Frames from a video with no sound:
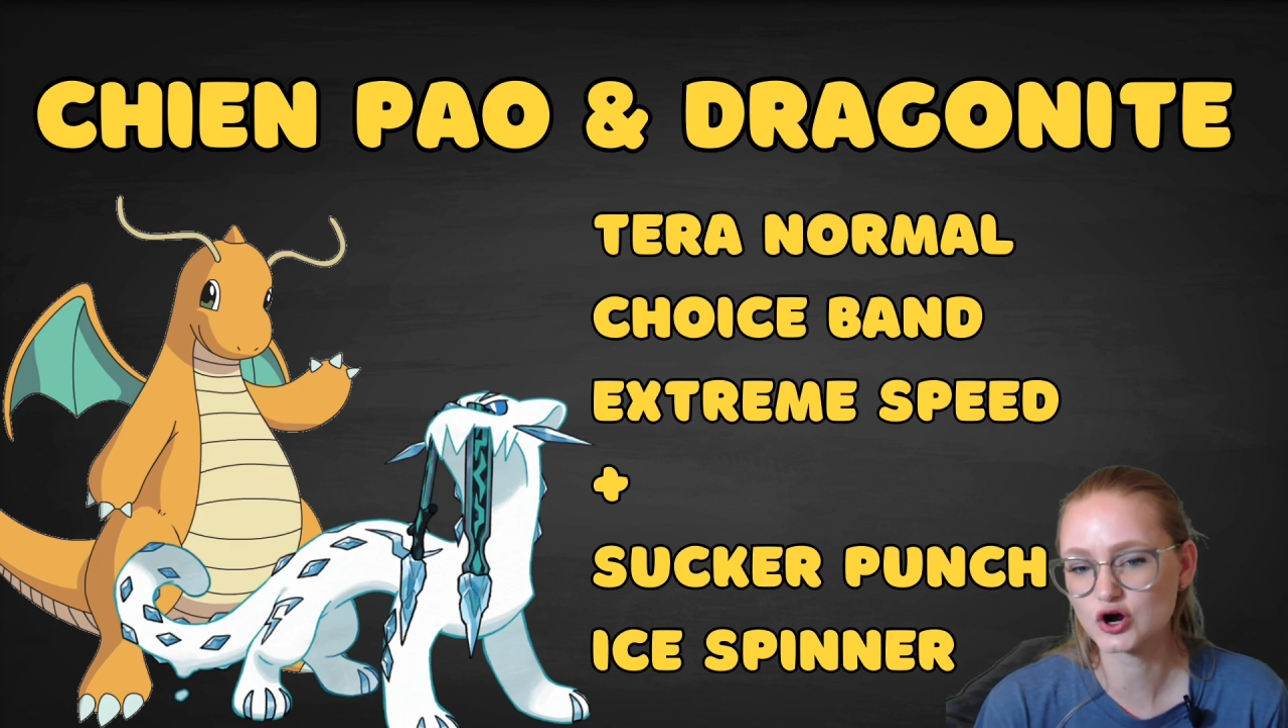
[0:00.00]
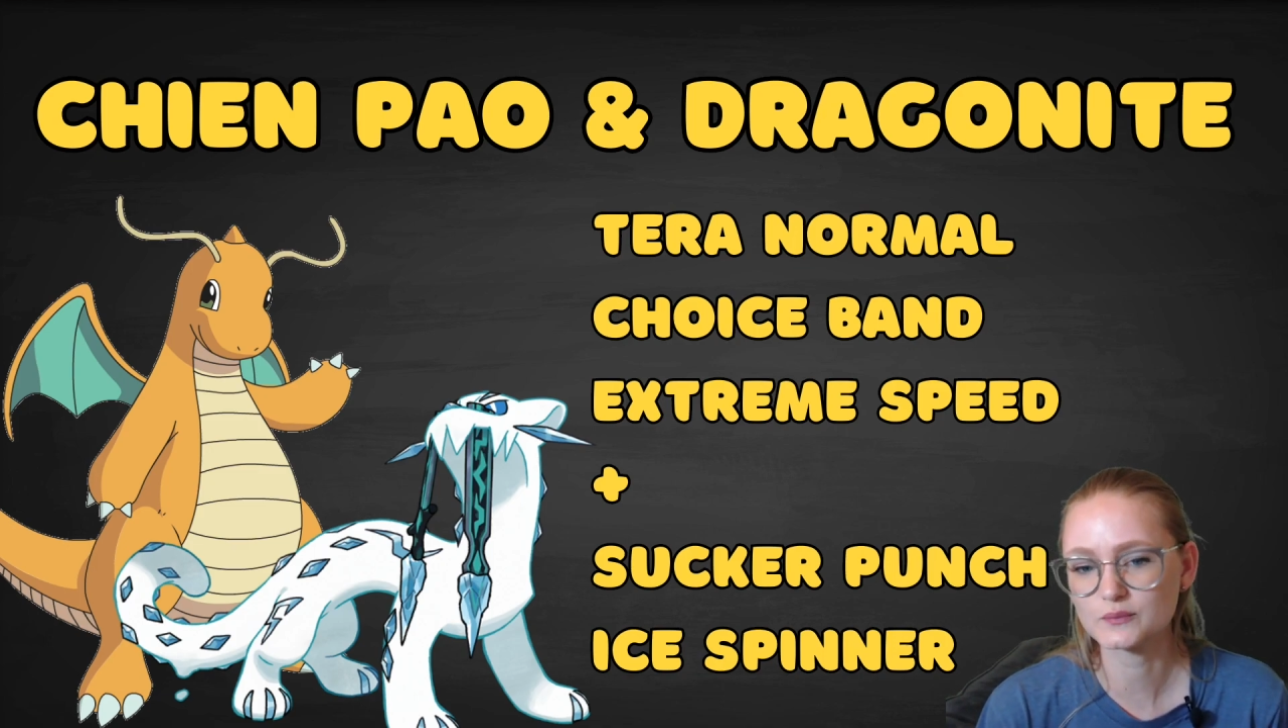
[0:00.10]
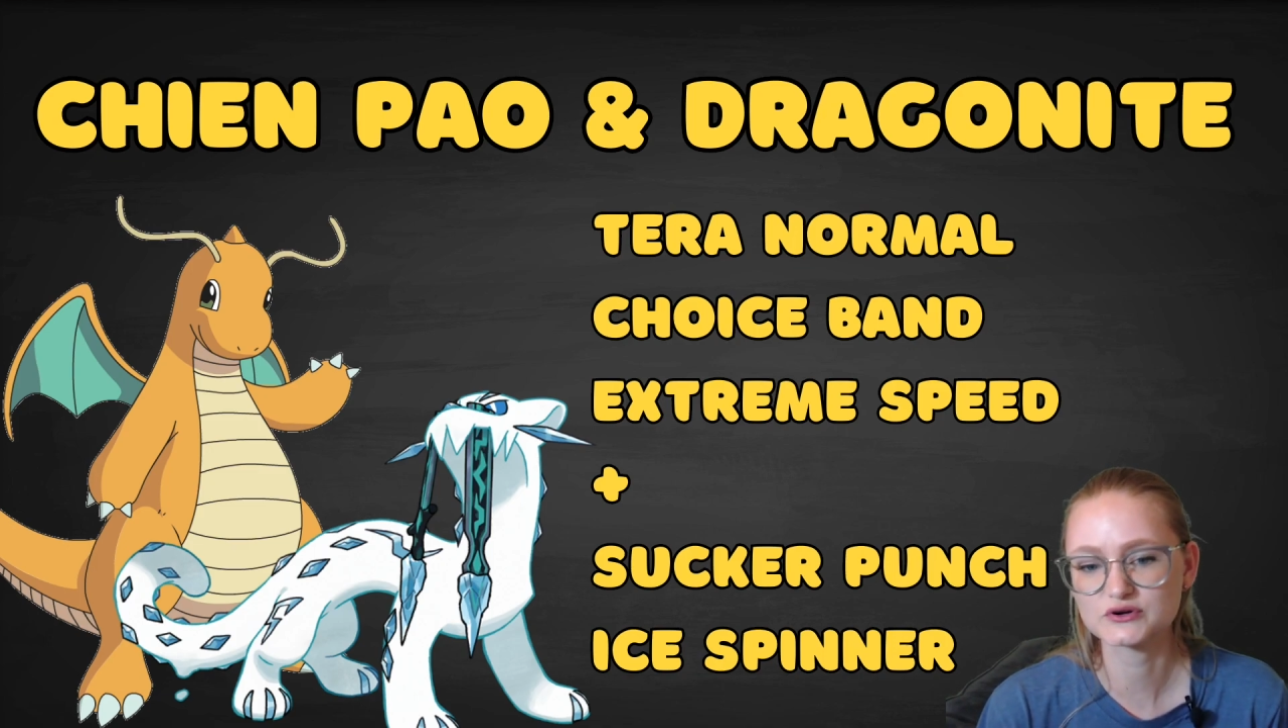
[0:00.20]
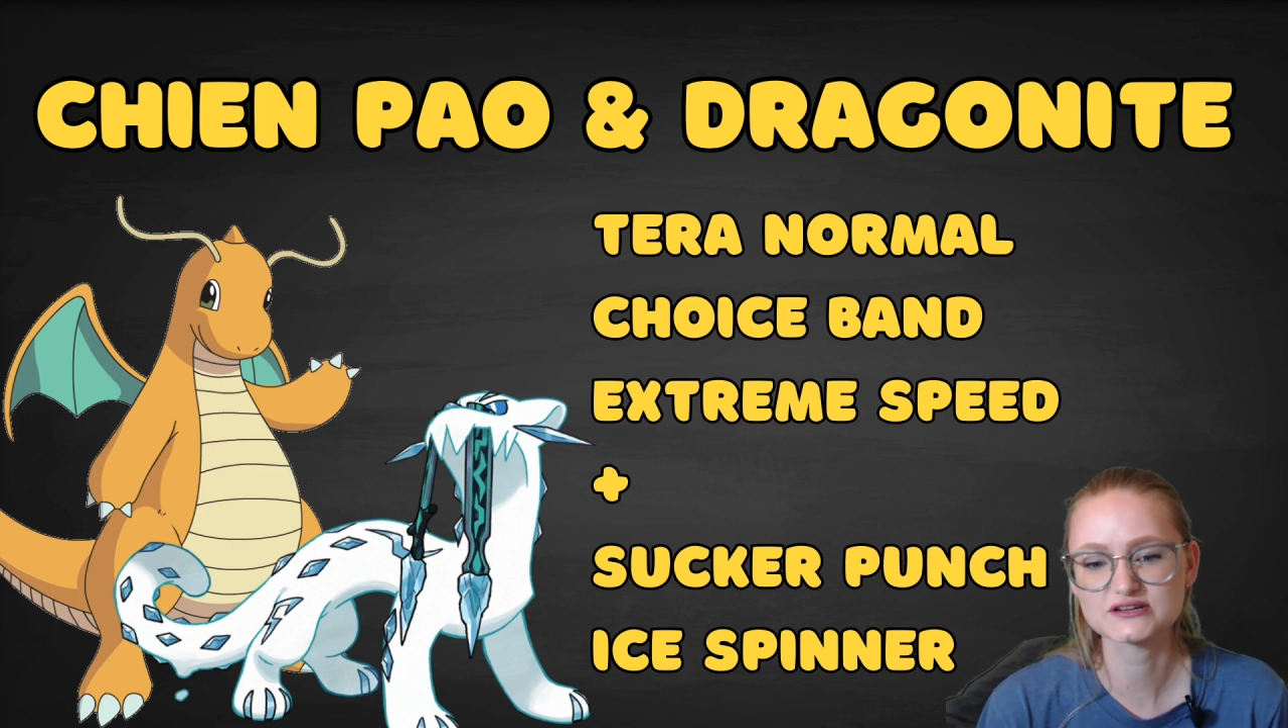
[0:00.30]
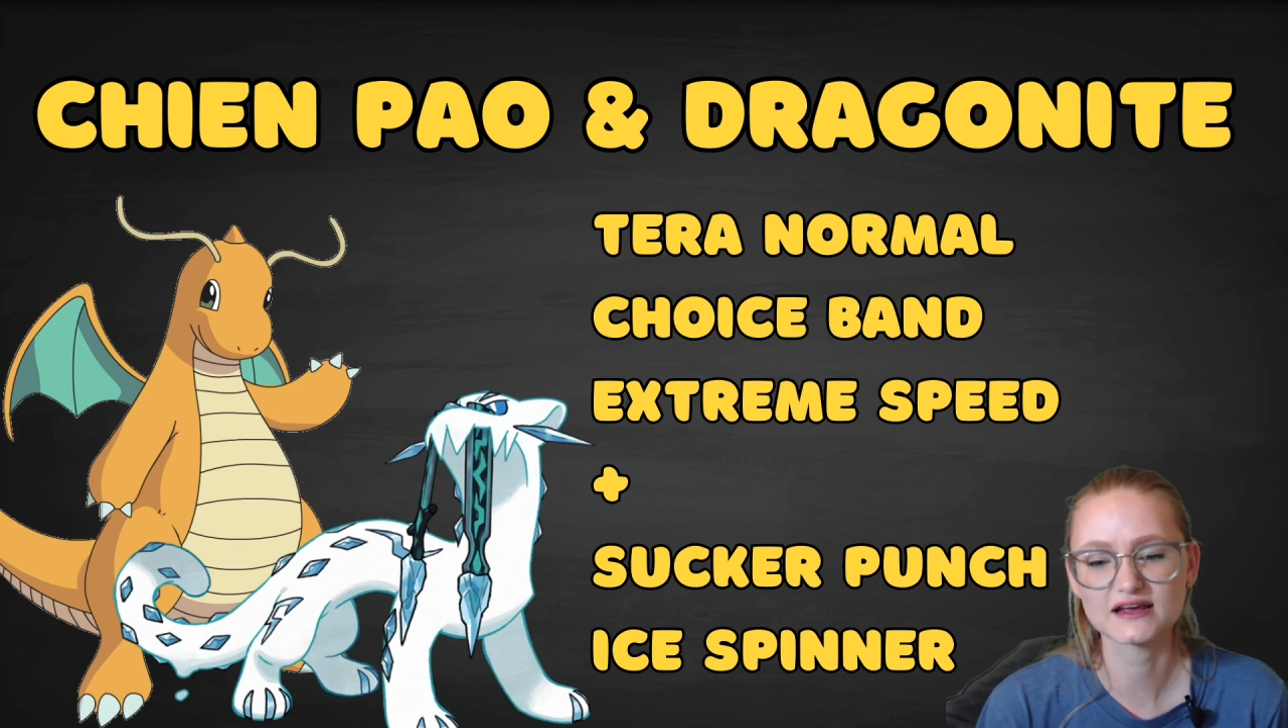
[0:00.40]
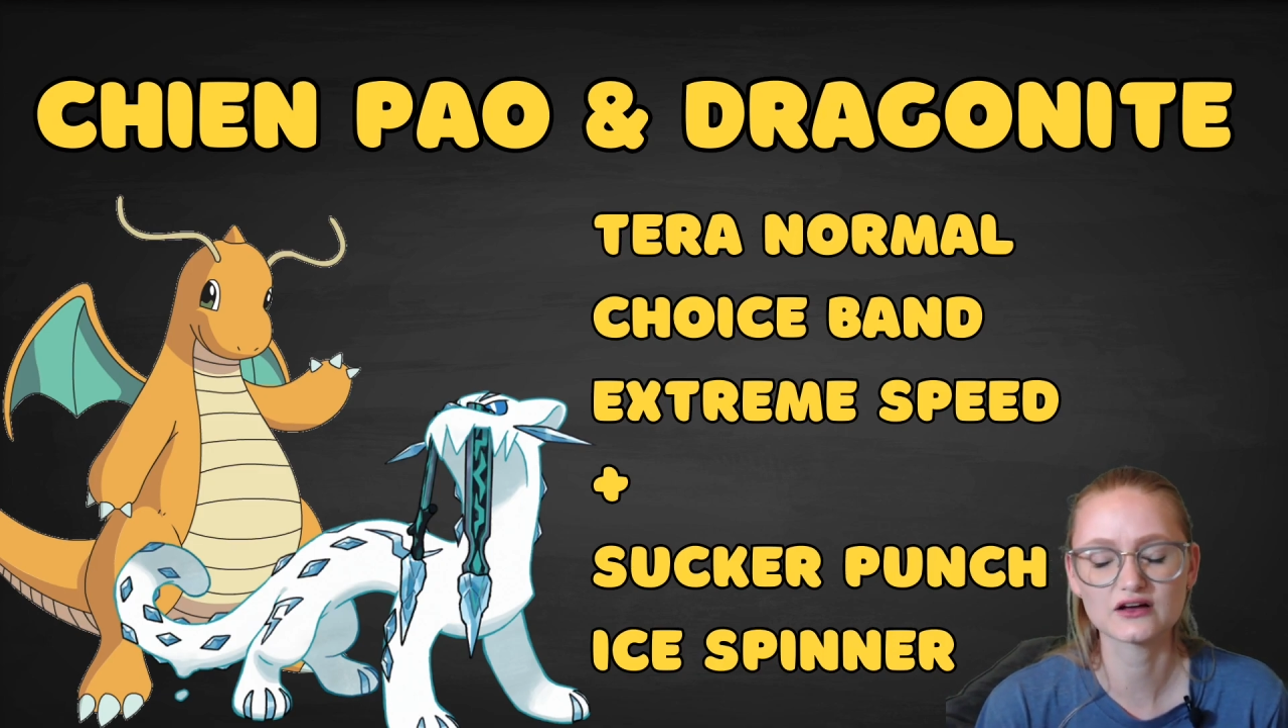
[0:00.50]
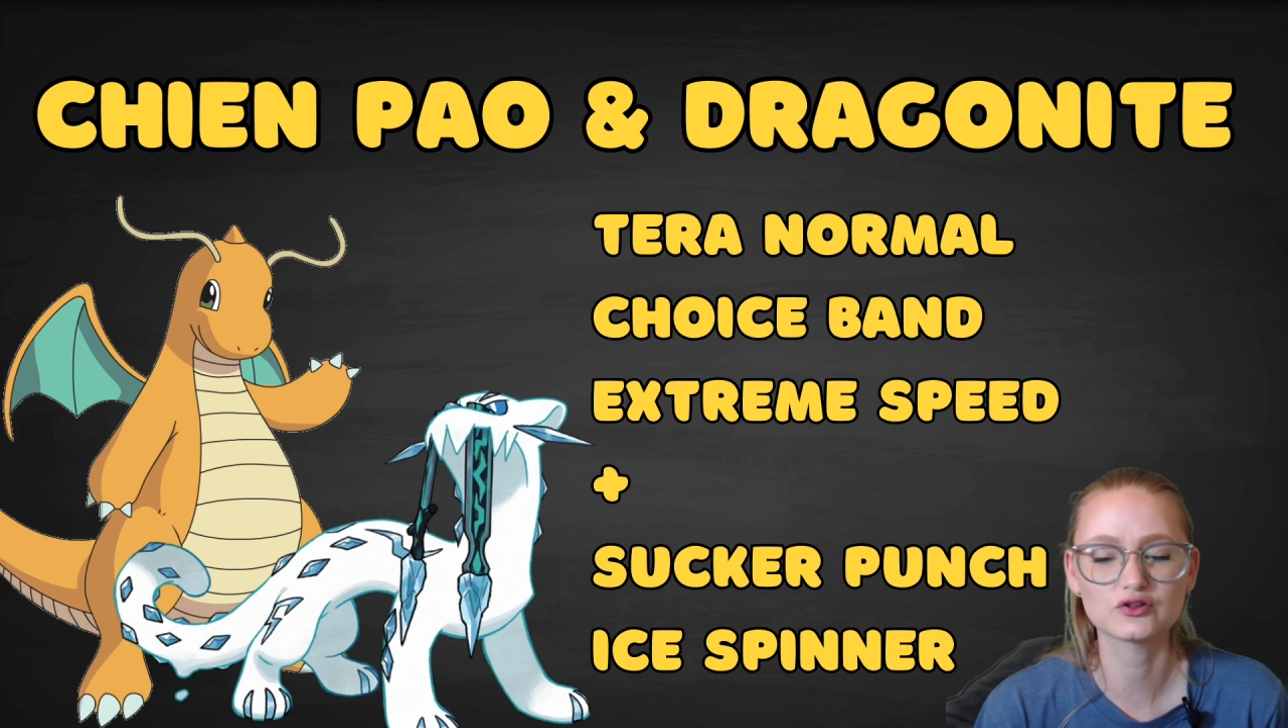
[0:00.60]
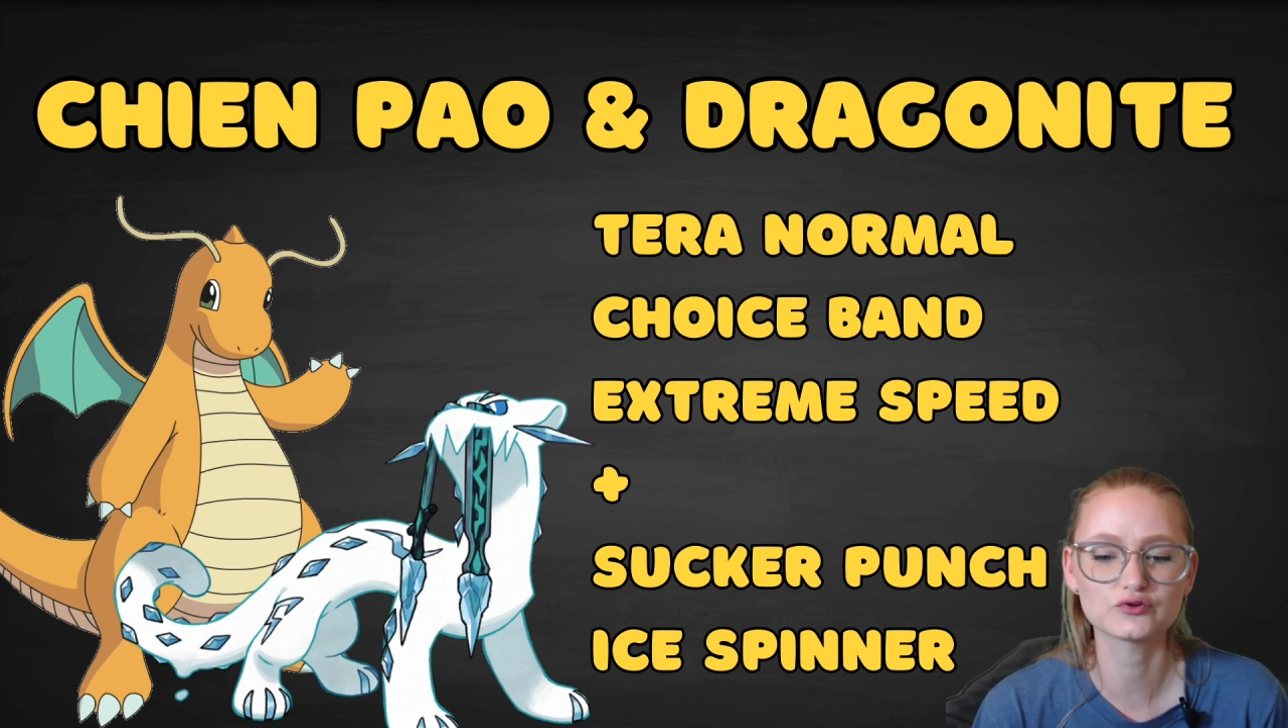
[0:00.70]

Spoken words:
Armor Tail